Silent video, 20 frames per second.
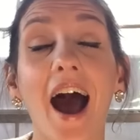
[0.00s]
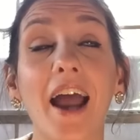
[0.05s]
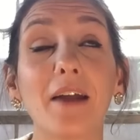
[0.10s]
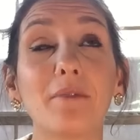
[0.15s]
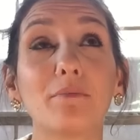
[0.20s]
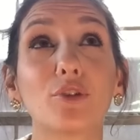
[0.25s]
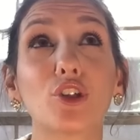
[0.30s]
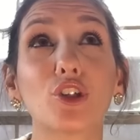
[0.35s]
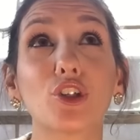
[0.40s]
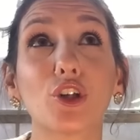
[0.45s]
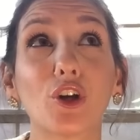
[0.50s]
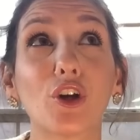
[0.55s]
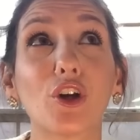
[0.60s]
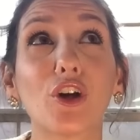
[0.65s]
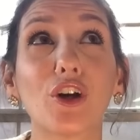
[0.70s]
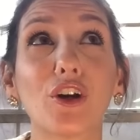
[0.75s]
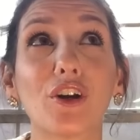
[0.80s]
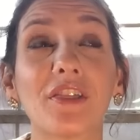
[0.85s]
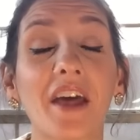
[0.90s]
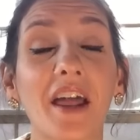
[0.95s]
I'm
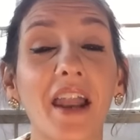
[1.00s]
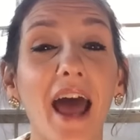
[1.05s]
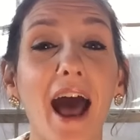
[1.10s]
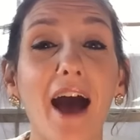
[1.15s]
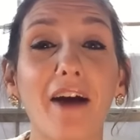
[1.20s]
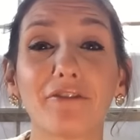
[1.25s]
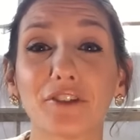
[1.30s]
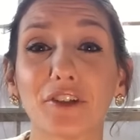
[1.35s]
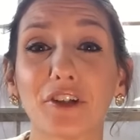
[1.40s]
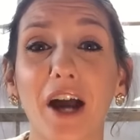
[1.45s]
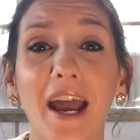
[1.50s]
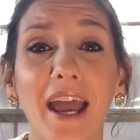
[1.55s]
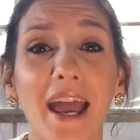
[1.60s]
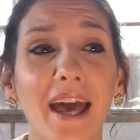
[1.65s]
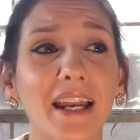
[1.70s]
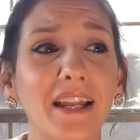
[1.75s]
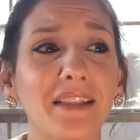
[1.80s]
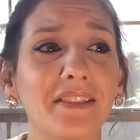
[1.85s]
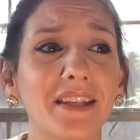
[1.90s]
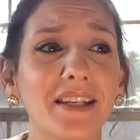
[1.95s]
sure that after I
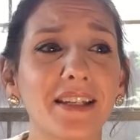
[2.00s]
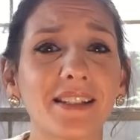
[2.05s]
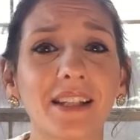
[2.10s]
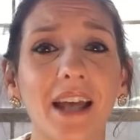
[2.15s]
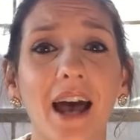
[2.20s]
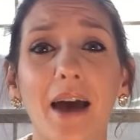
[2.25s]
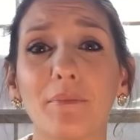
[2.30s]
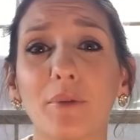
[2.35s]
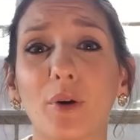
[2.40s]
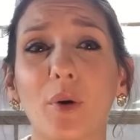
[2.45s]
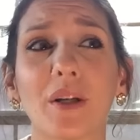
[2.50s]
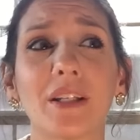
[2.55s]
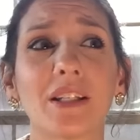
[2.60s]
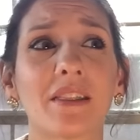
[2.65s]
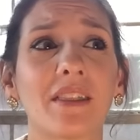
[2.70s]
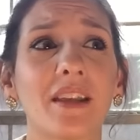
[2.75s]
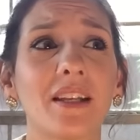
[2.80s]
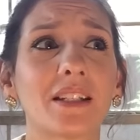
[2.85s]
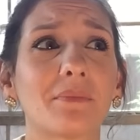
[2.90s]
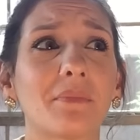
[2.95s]
edit this, I'm going
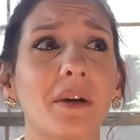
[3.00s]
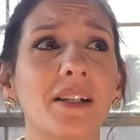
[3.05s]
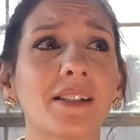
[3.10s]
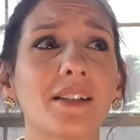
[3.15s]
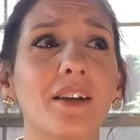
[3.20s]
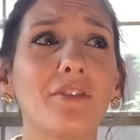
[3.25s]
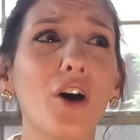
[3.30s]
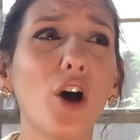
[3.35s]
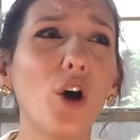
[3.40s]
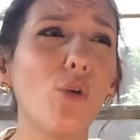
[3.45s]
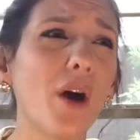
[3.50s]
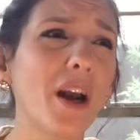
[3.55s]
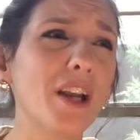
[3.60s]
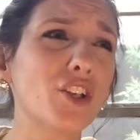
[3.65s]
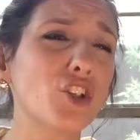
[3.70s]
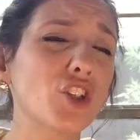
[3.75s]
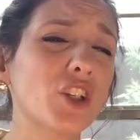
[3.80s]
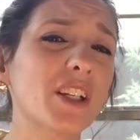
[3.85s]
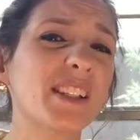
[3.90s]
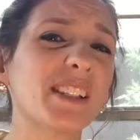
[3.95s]
to think to myself, oh, I
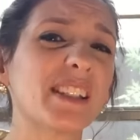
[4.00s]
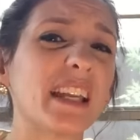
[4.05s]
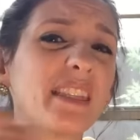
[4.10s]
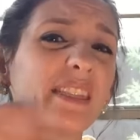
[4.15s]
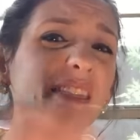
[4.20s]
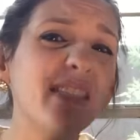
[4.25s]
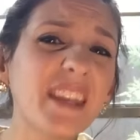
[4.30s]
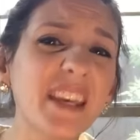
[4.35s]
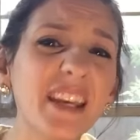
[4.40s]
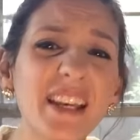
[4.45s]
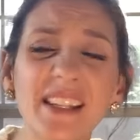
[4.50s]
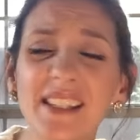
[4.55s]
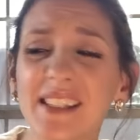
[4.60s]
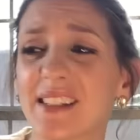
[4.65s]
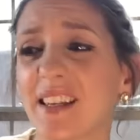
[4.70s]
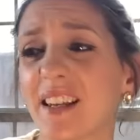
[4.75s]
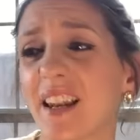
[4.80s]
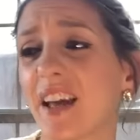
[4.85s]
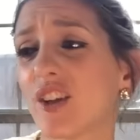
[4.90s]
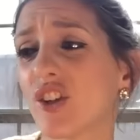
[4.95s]
should have said
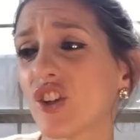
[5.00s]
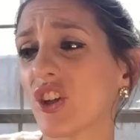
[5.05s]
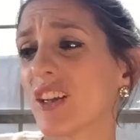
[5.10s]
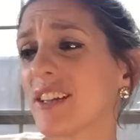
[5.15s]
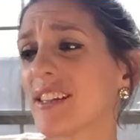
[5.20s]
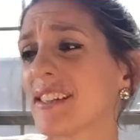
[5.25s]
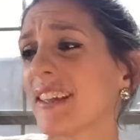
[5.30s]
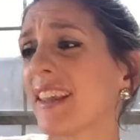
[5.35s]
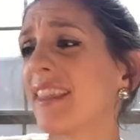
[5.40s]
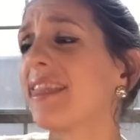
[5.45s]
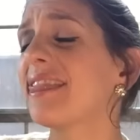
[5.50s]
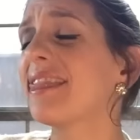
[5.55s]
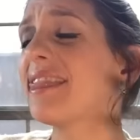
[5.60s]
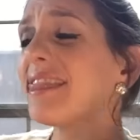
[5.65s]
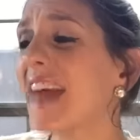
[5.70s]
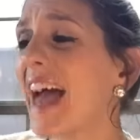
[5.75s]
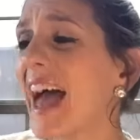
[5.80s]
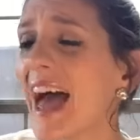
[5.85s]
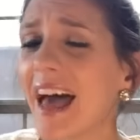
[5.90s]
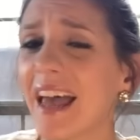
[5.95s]
this, and I should have said
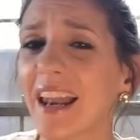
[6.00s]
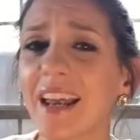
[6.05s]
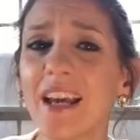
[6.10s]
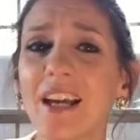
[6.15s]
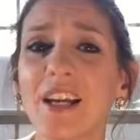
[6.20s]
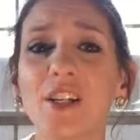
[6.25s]
that.